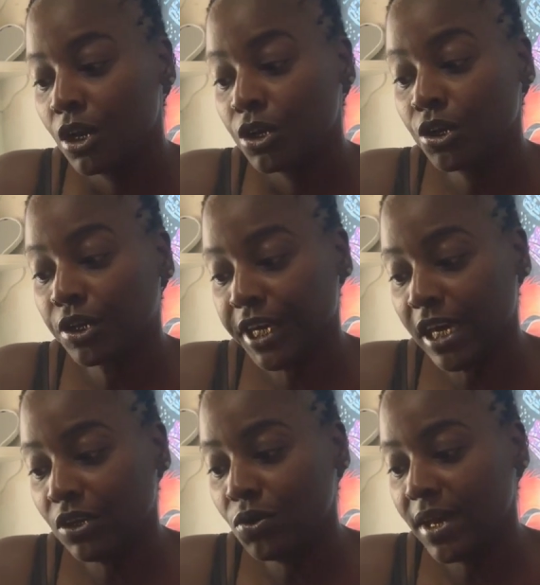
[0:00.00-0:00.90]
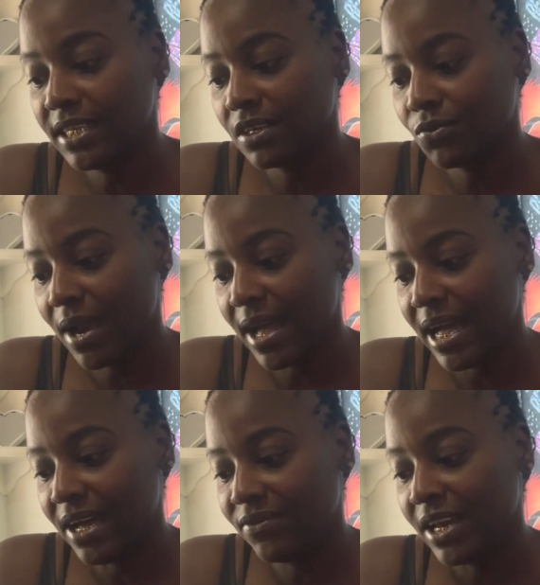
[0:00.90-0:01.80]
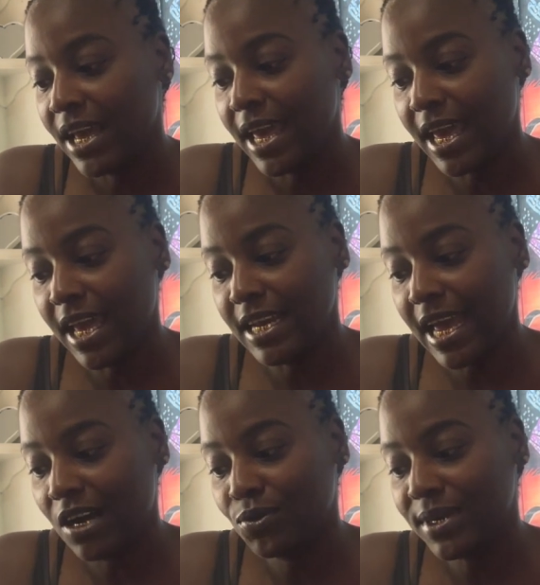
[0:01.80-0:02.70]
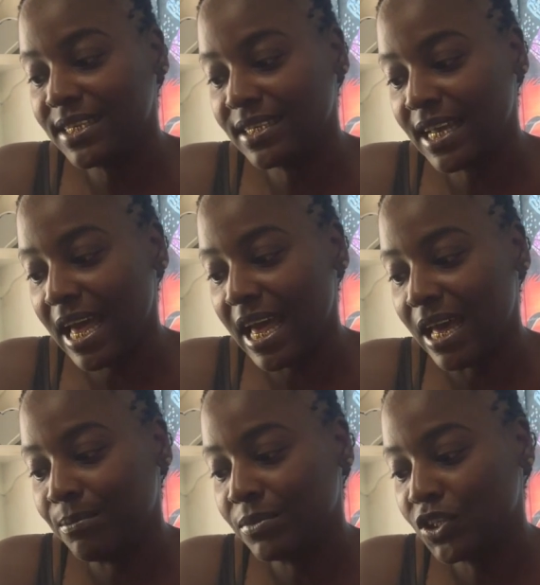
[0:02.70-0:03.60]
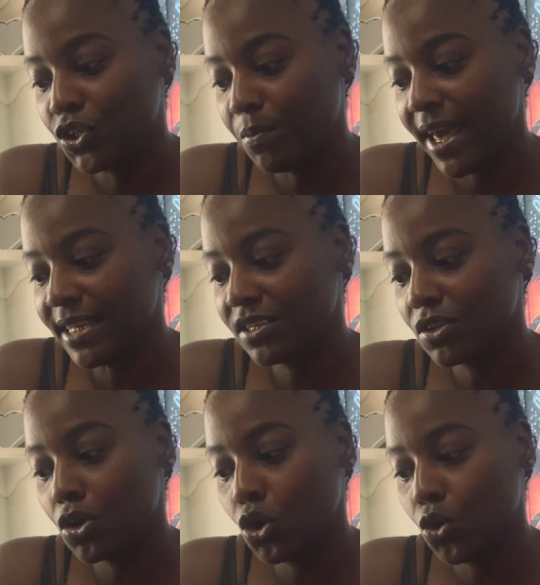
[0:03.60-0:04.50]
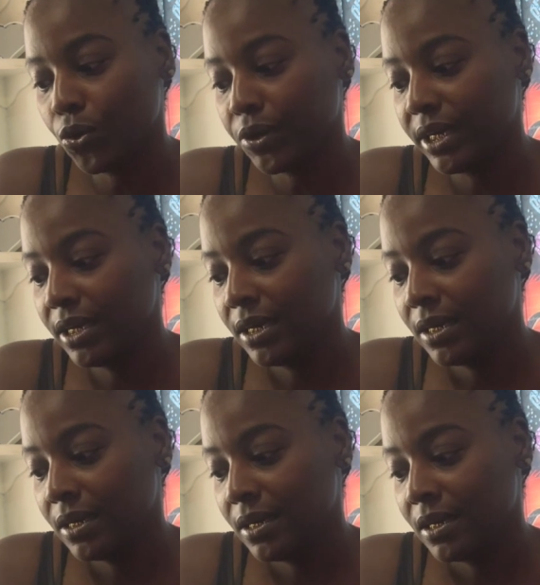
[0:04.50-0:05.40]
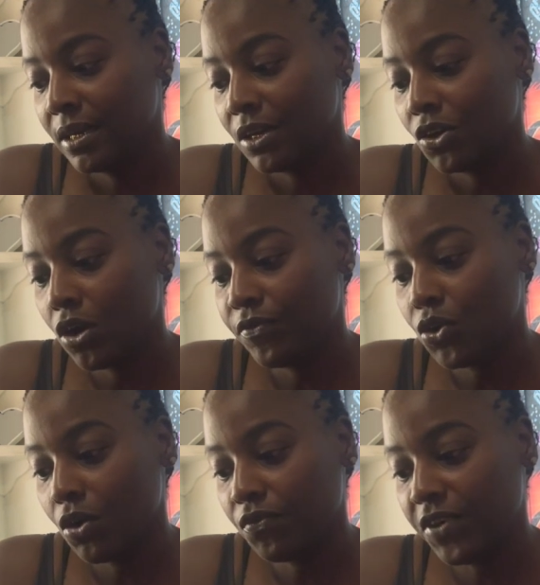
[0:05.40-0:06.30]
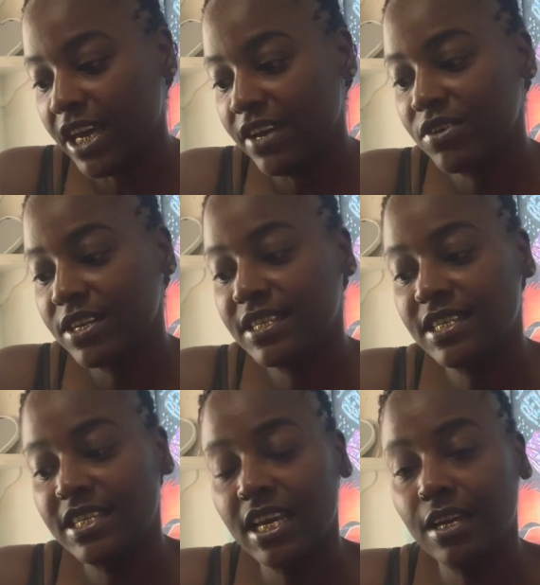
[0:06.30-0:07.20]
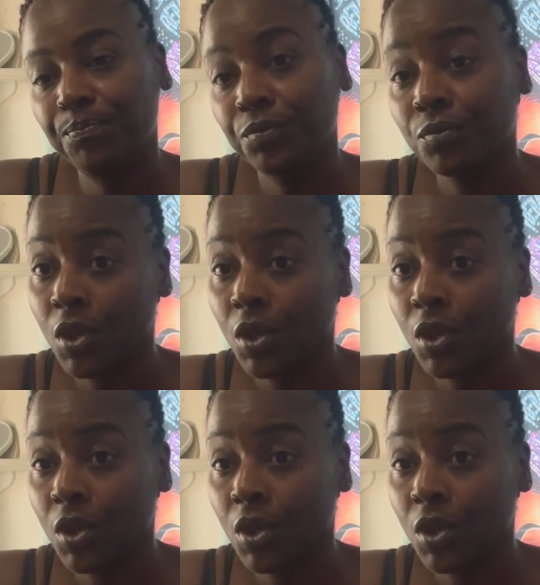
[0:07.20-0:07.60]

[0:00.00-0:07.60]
Your candle has arrived and now it's time to bask the glory of your favorite scent.